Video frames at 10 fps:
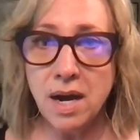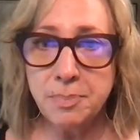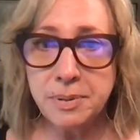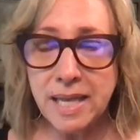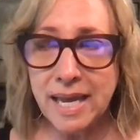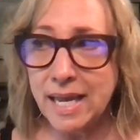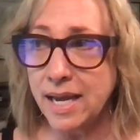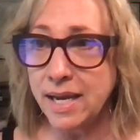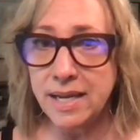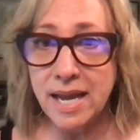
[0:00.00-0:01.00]
play
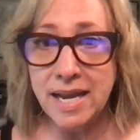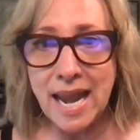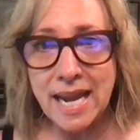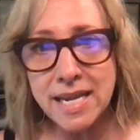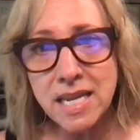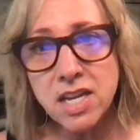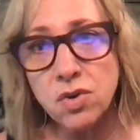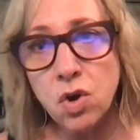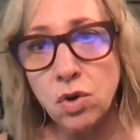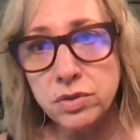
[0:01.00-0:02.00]
an
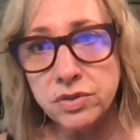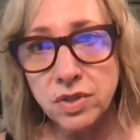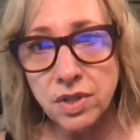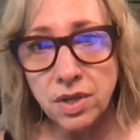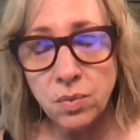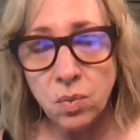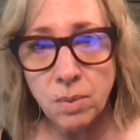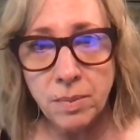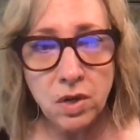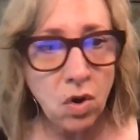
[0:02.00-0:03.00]
80-year-old
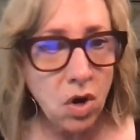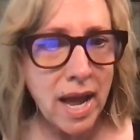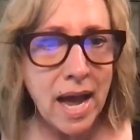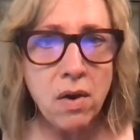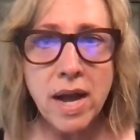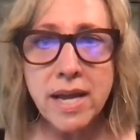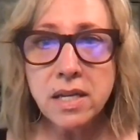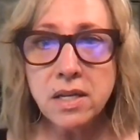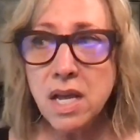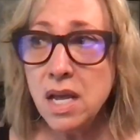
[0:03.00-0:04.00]
woman, or how I
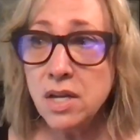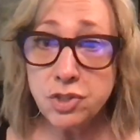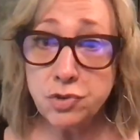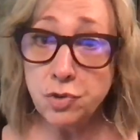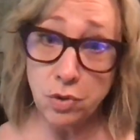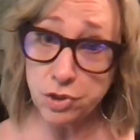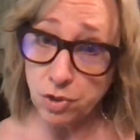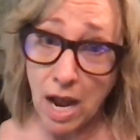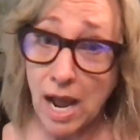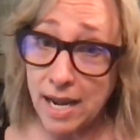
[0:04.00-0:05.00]
can
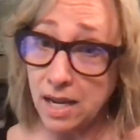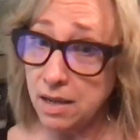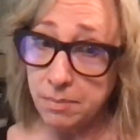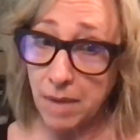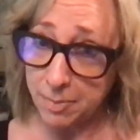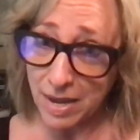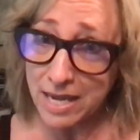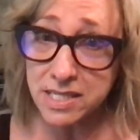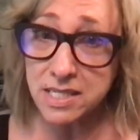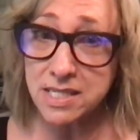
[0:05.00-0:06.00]
try my
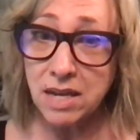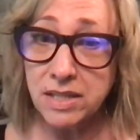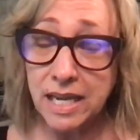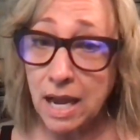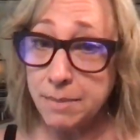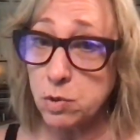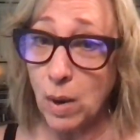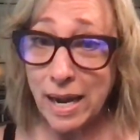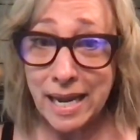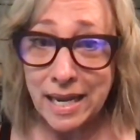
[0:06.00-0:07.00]
best to sound like I'm
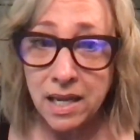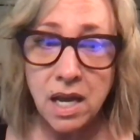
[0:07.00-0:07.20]
20.